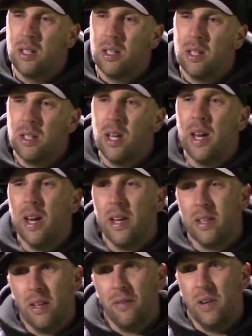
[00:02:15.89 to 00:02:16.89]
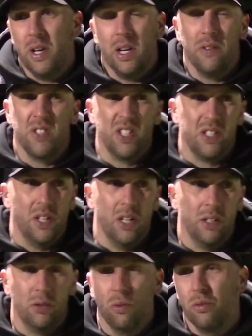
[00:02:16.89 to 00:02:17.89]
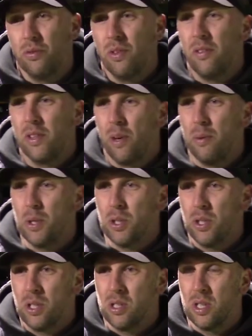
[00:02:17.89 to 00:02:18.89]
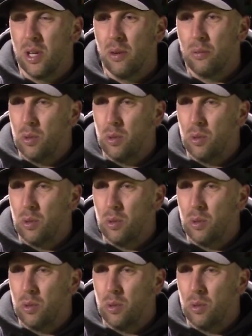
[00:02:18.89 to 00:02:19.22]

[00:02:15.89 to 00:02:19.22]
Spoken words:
Yeah, definitely. Because it's a sort of another dimension, doesn't it?